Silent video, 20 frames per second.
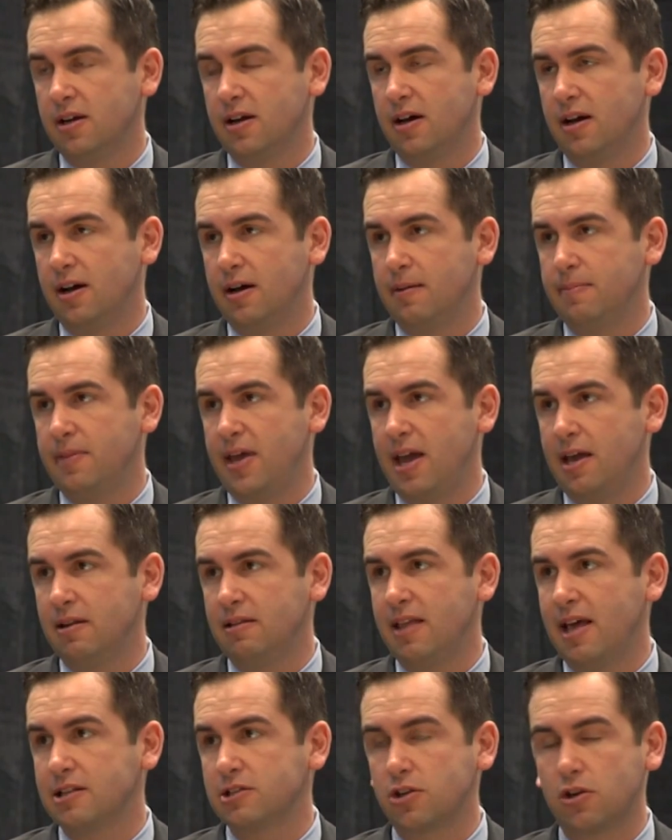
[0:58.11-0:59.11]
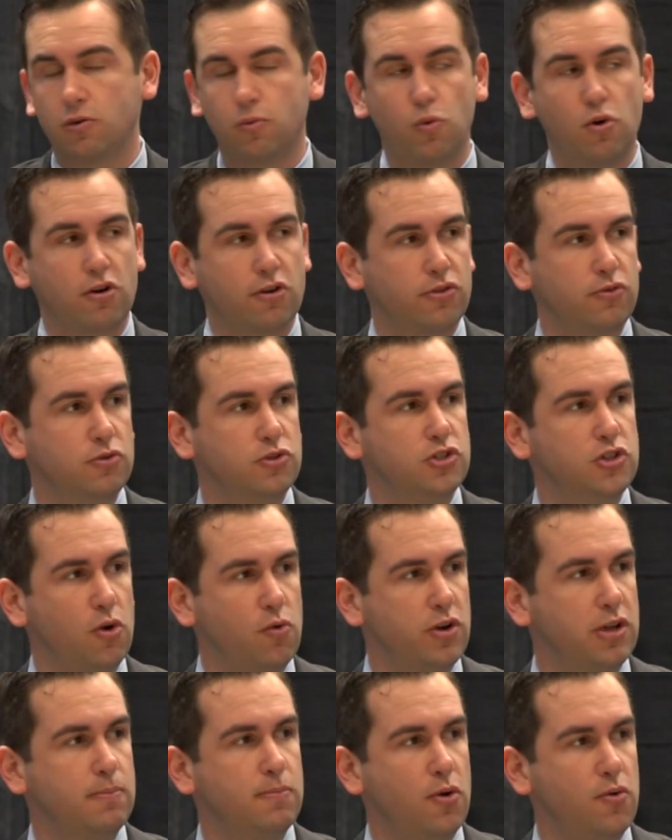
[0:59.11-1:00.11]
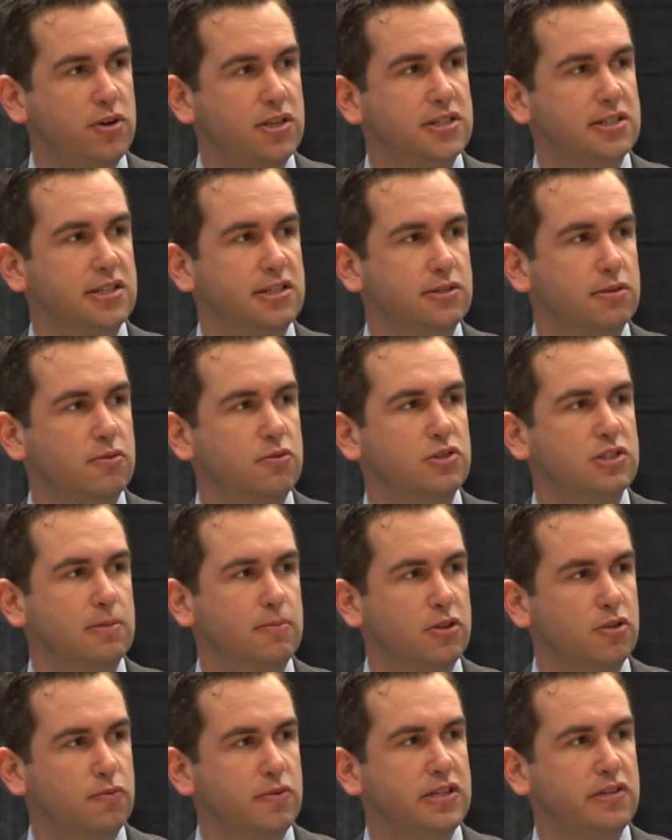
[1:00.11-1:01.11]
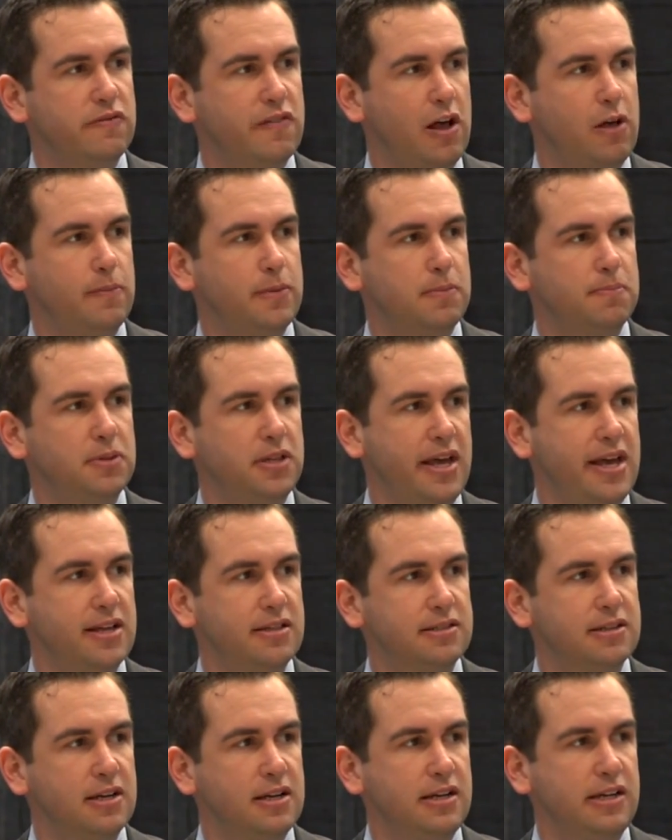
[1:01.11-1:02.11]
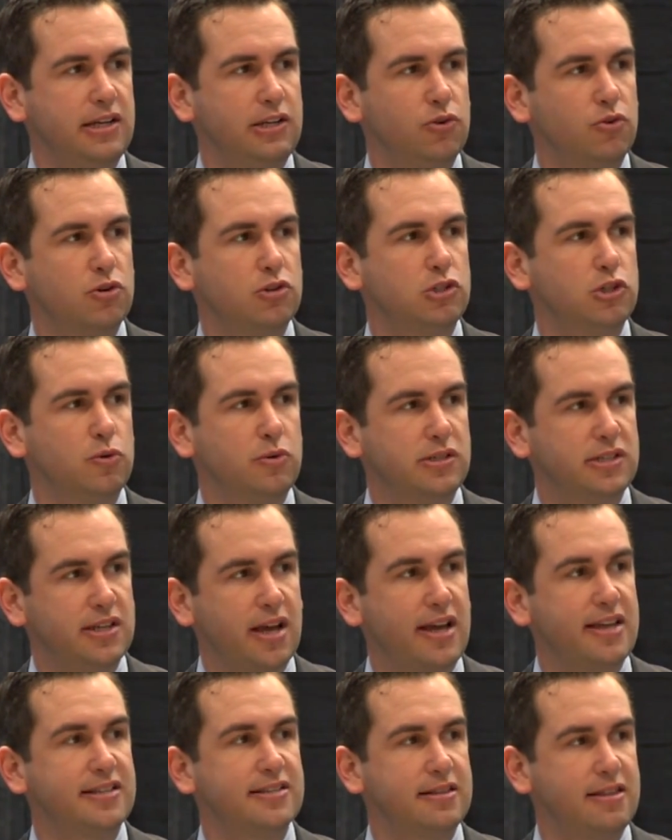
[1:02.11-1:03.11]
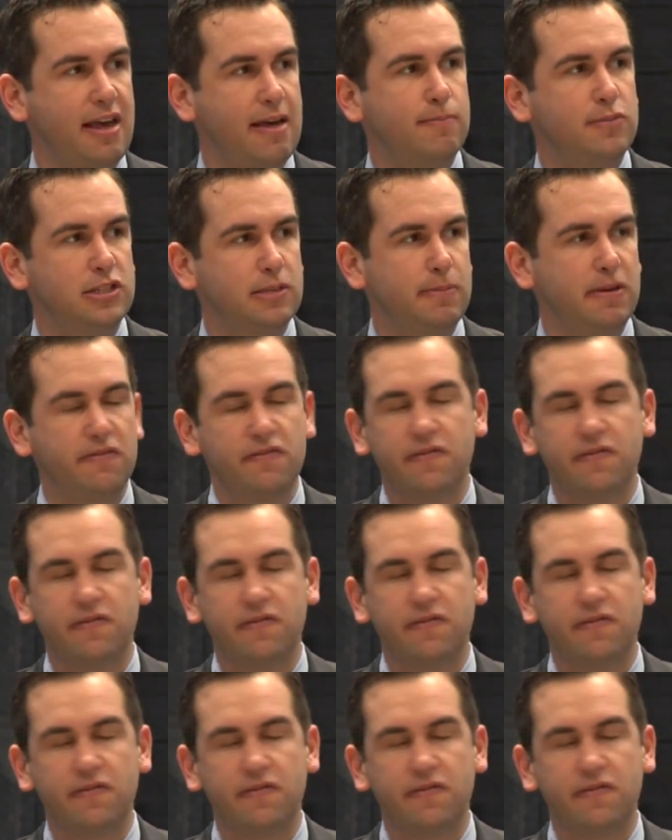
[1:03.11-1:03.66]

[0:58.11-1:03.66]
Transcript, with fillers: And that's going to work through zoning bonuses, through some of the redevelopment plans, in order to entice them to be